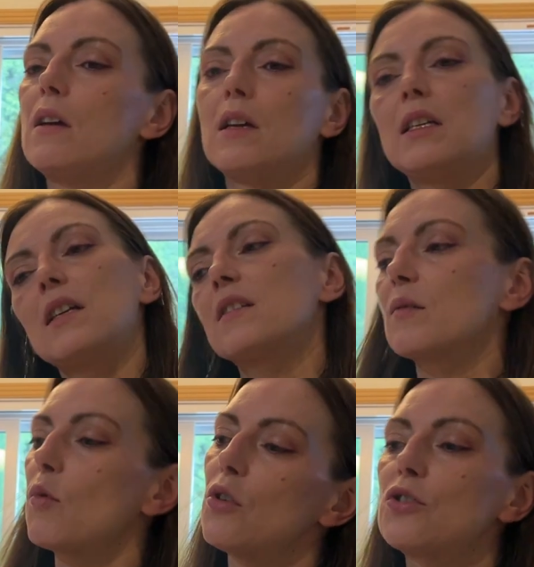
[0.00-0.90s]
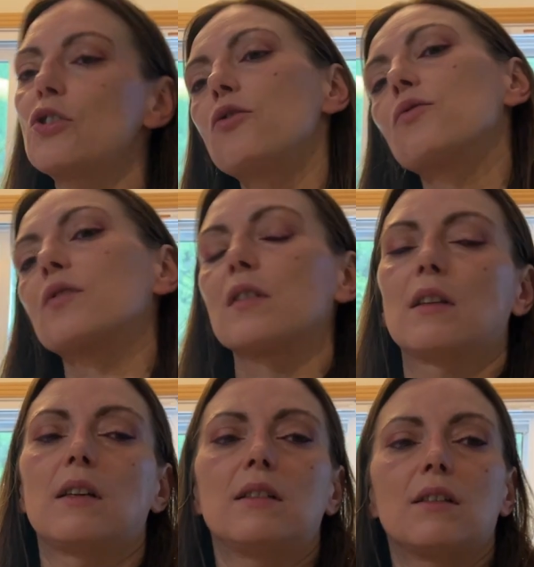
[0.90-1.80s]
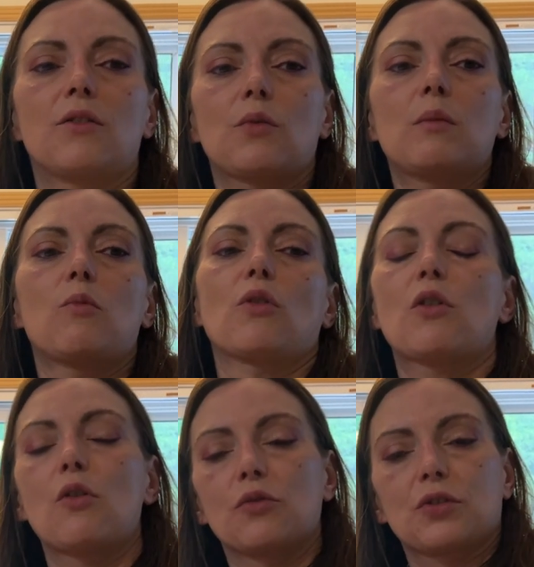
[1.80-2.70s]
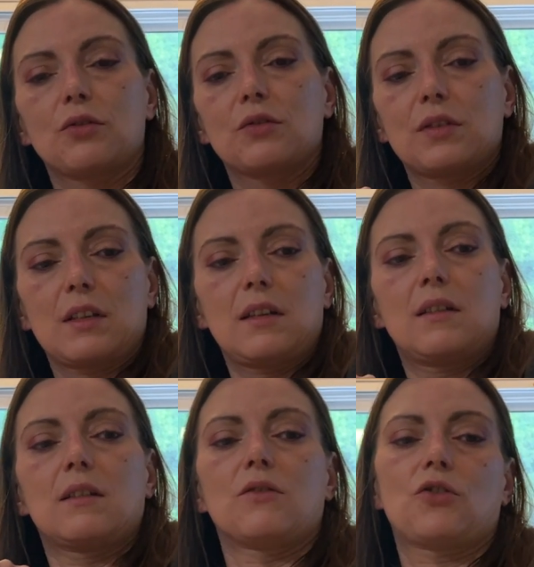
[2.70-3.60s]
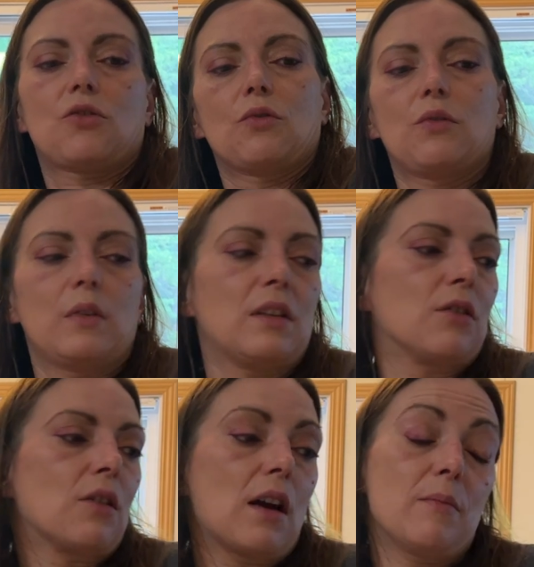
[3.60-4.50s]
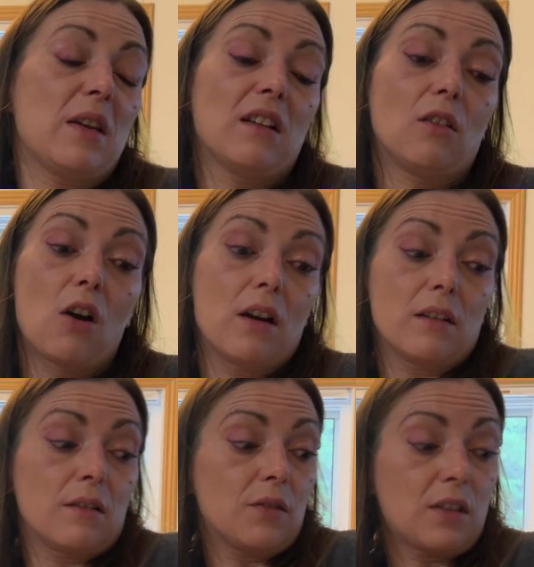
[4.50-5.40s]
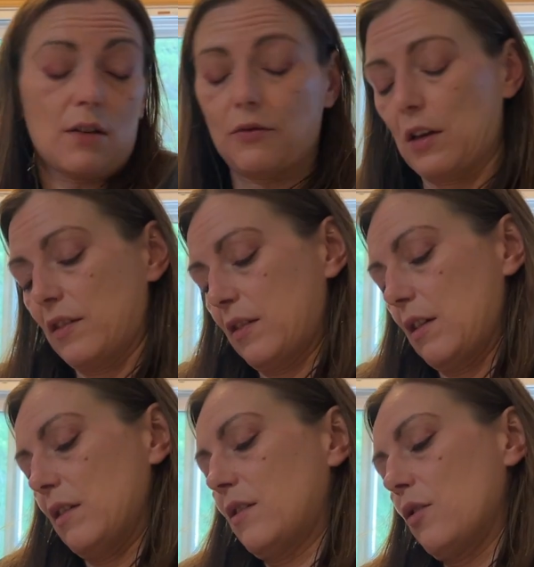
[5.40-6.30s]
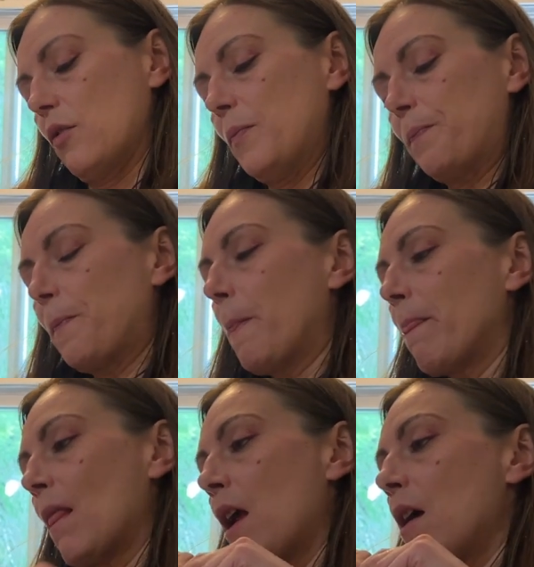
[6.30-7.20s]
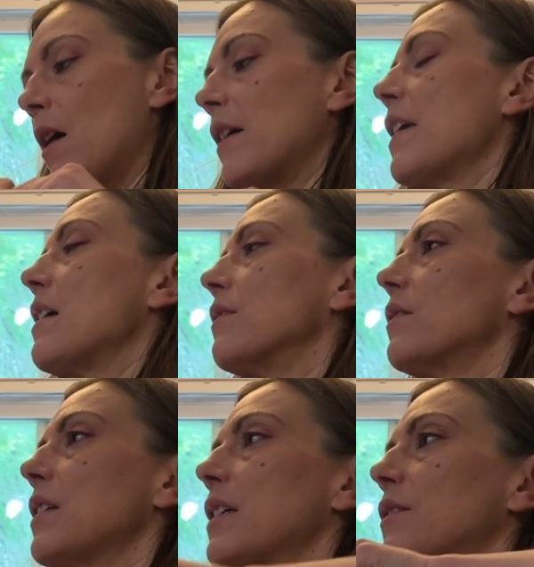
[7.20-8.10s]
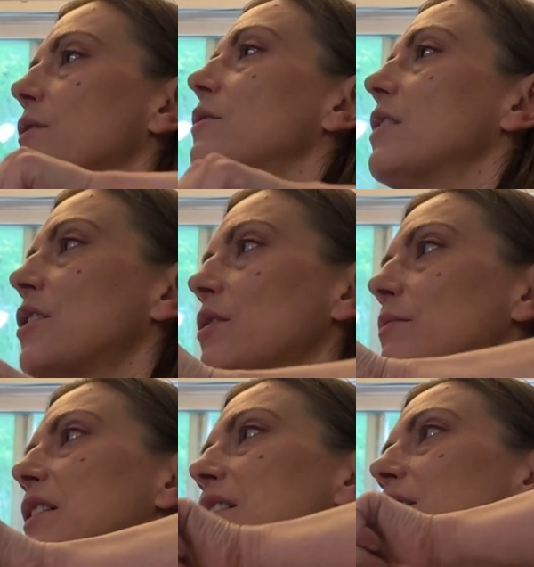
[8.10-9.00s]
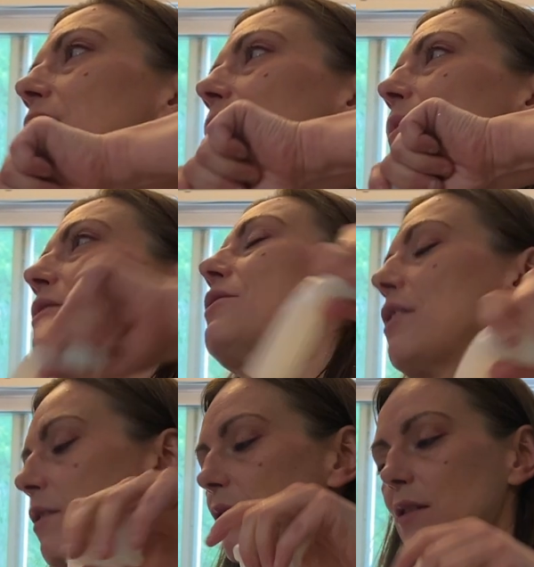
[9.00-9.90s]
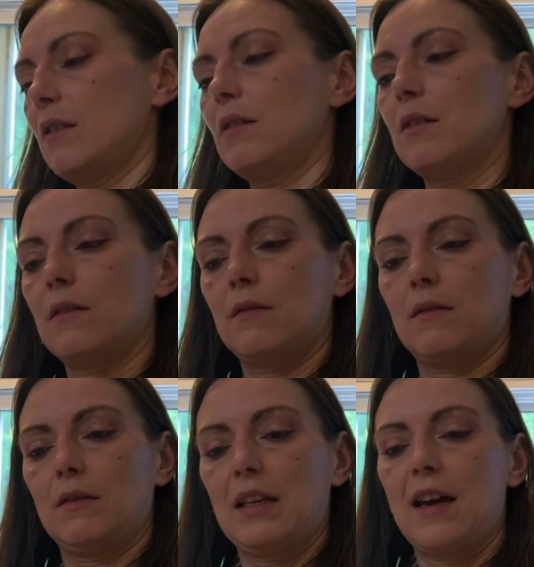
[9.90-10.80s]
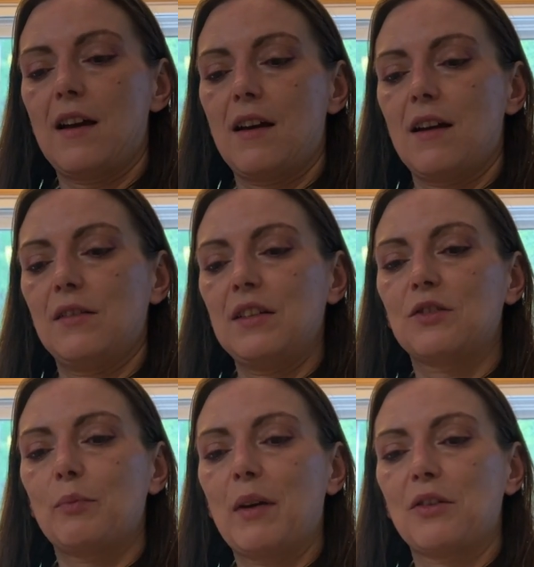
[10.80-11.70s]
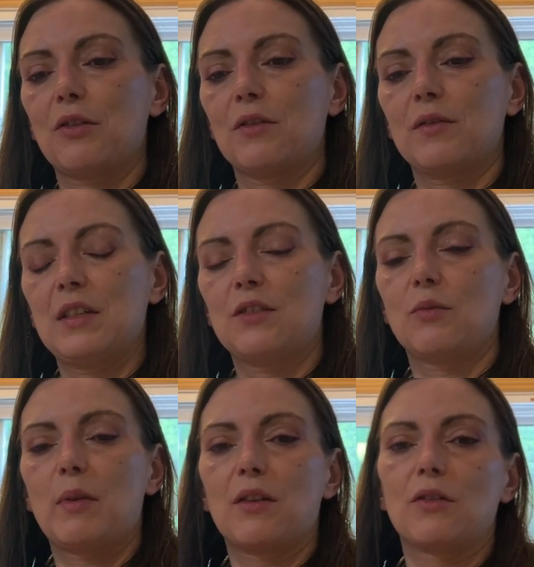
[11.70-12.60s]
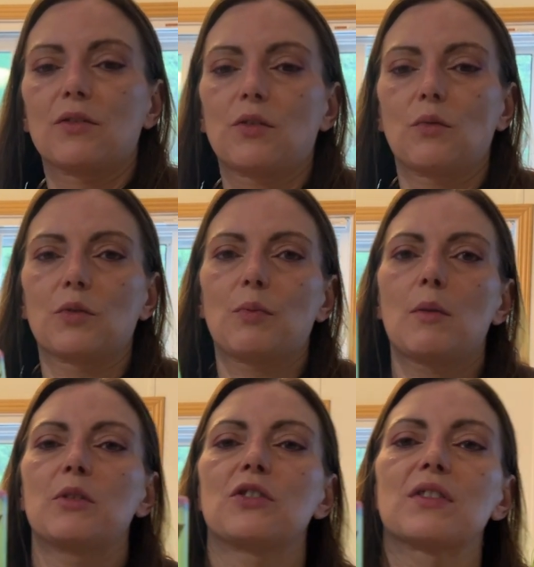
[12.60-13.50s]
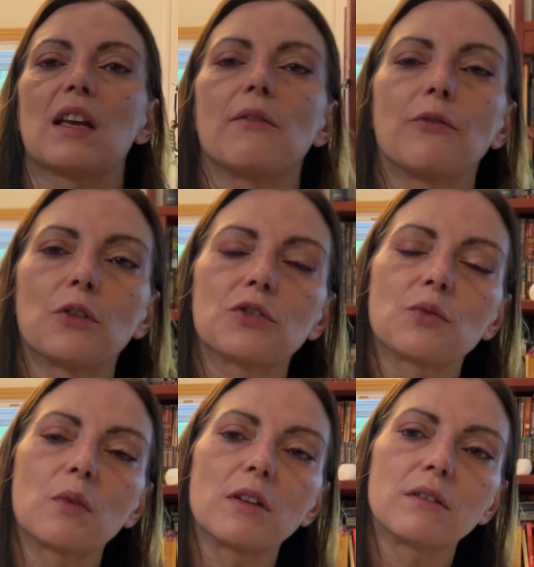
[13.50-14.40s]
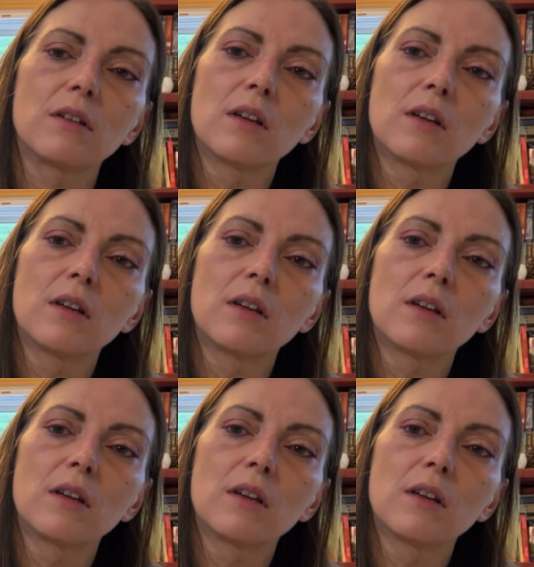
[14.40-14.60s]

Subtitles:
I need some more juice. And I did 3 more coasters that I didn't show you either. I made a lot of stuff last night. So again, thanks for watching Mad Dog Mountain Arts. Yeah, these are better. These are better. So it was probably just that first one.